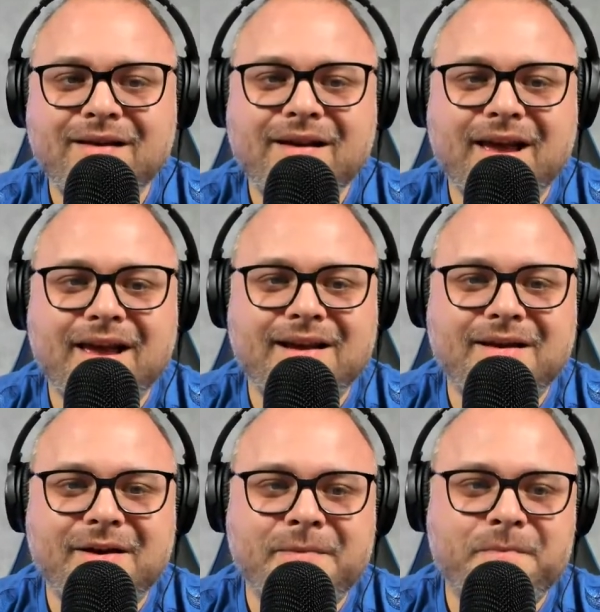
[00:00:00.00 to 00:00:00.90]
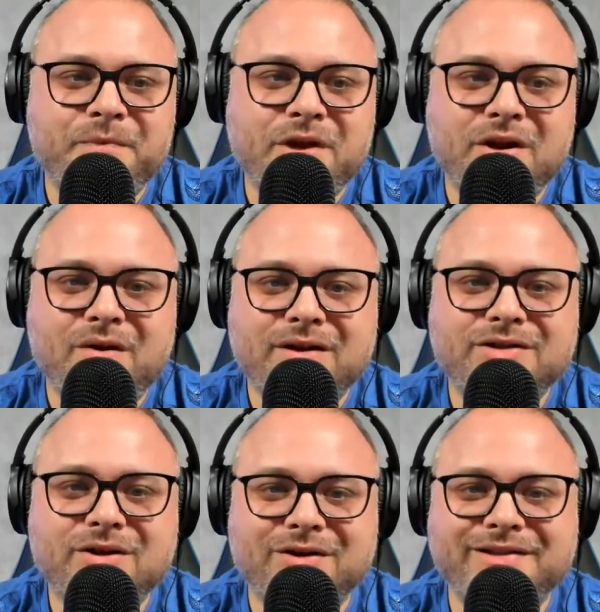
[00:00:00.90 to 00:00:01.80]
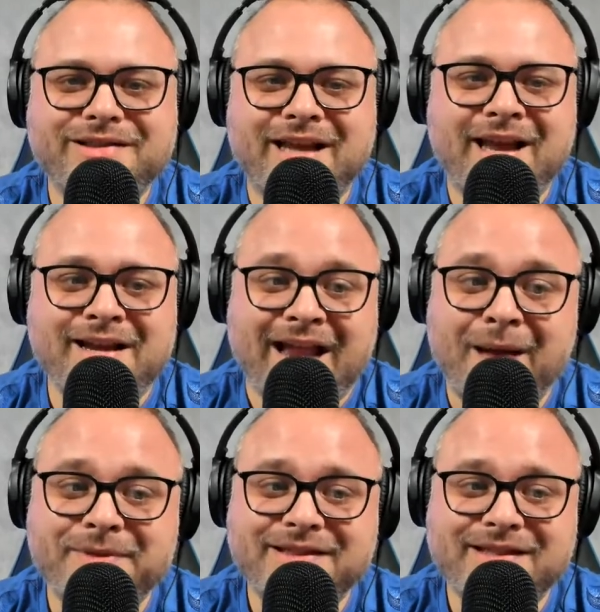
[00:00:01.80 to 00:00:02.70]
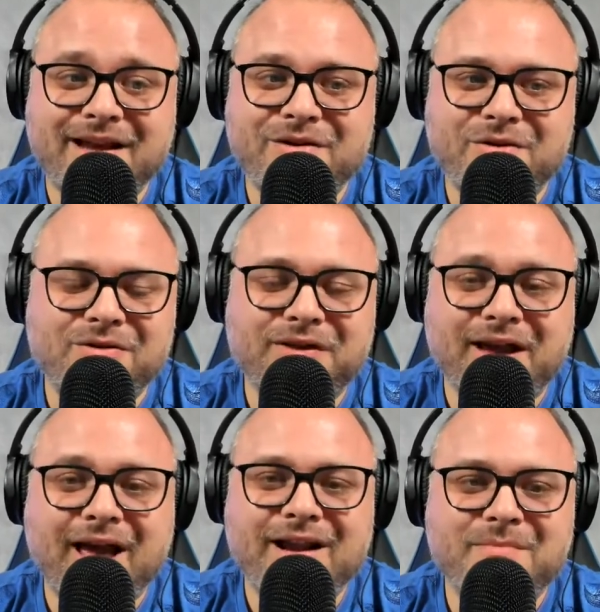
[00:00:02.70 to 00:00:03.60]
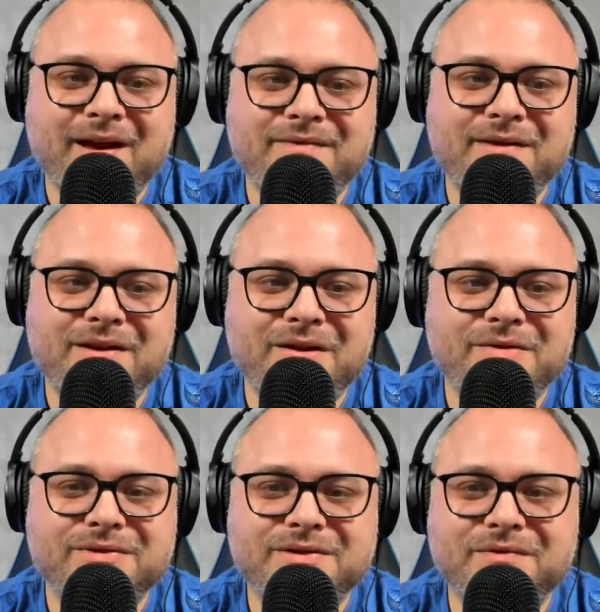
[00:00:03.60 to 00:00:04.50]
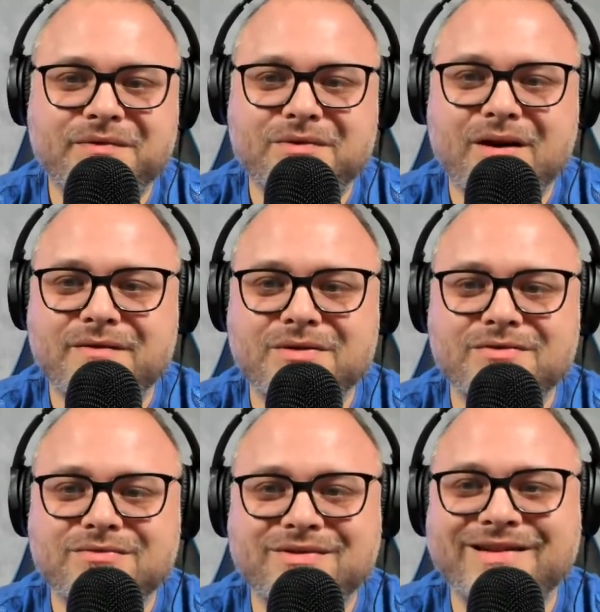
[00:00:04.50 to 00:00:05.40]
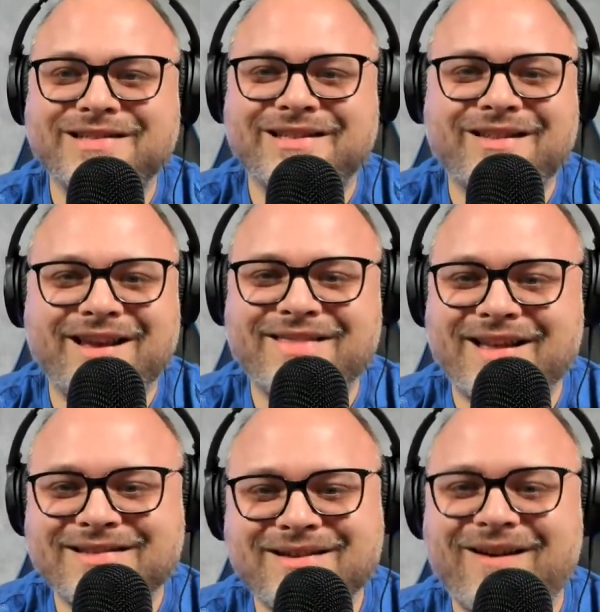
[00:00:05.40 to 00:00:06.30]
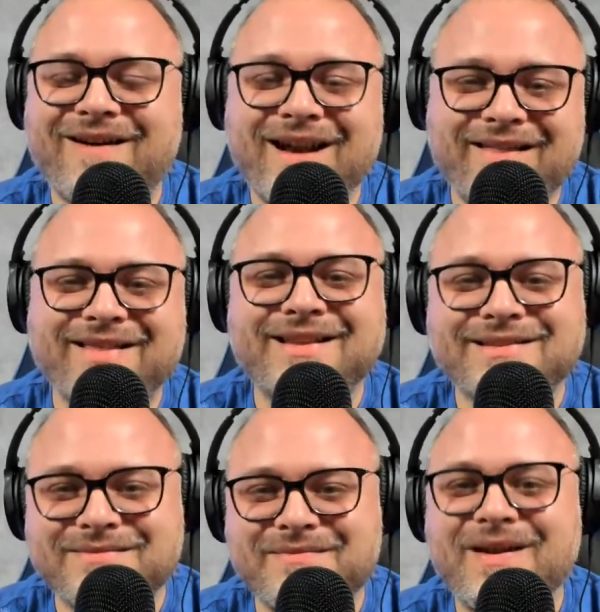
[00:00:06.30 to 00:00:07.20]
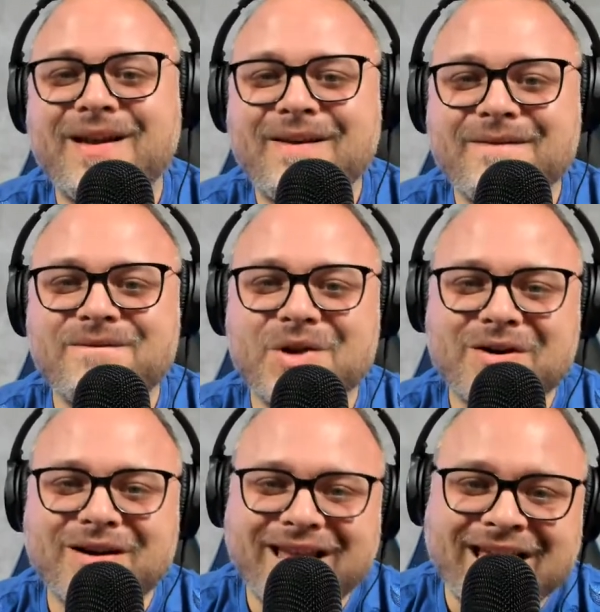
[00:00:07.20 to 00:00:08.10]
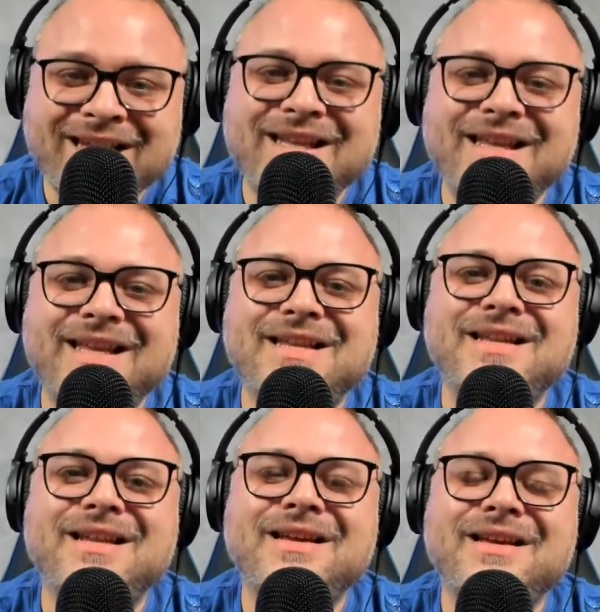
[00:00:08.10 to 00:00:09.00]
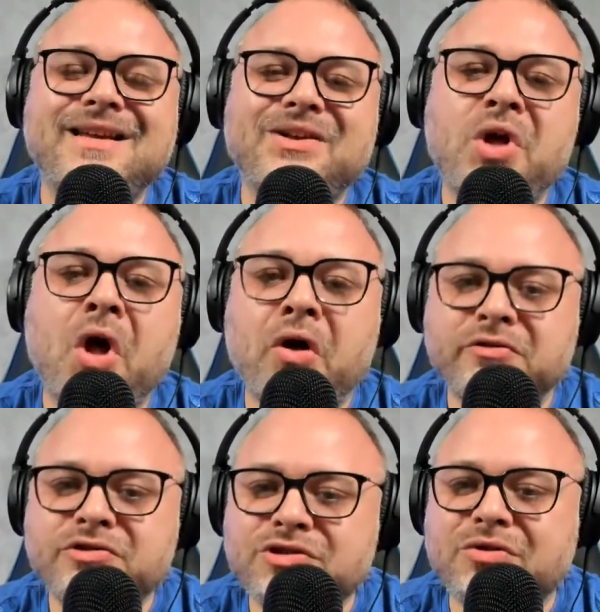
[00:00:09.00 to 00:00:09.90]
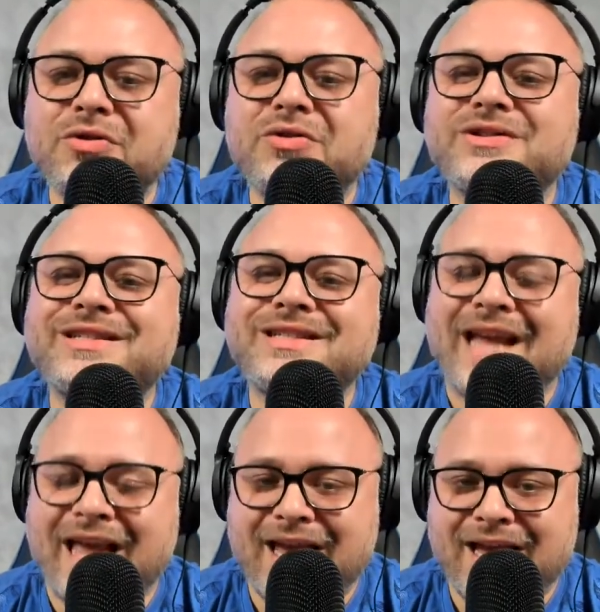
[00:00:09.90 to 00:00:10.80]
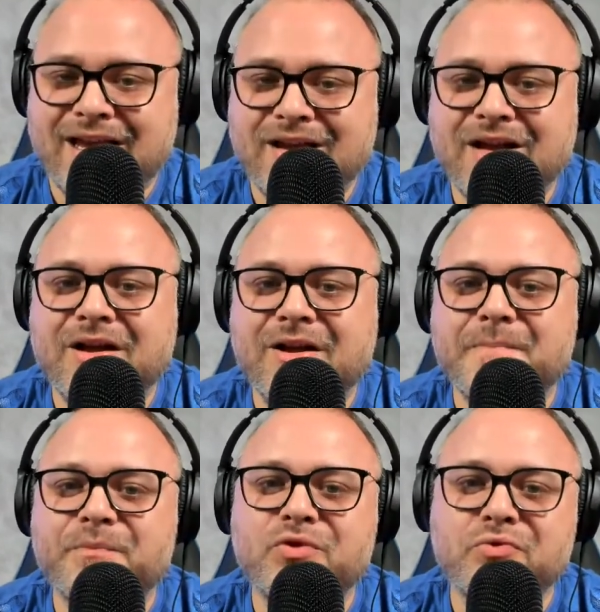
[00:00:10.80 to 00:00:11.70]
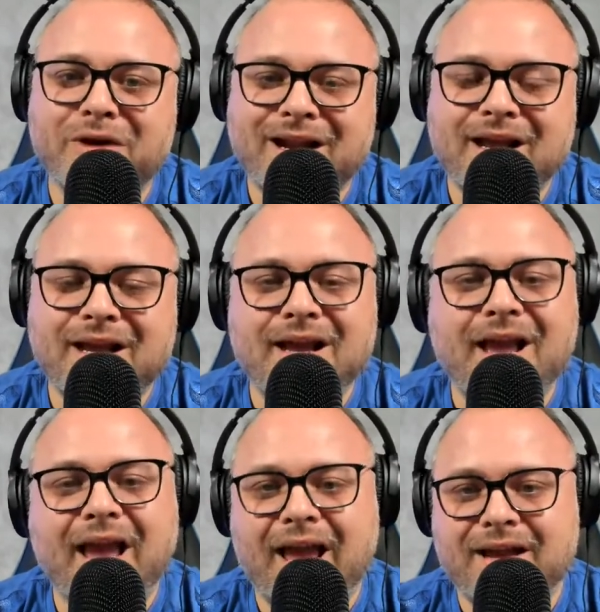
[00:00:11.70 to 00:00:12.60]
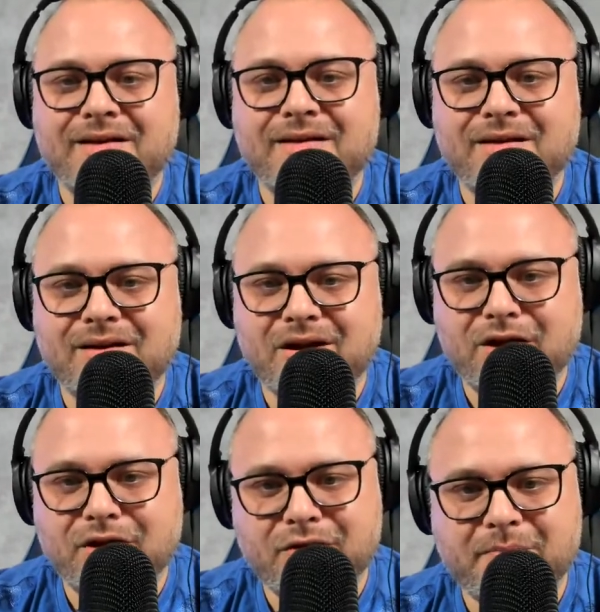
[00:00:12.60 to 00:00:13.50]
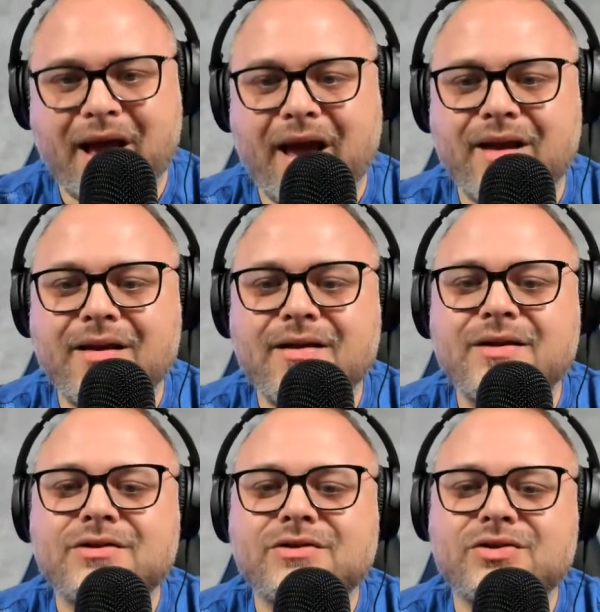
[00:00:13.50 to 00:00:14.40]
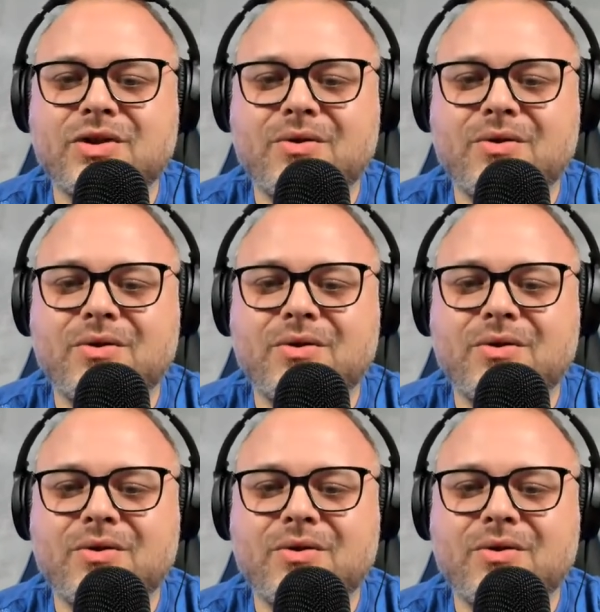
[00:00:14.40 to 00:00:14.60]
And you know, I started saying namaste early on in my videos, and for whatever reason, like that's caught on. Like that's a very Indian culture saying, greeting and goodbye. So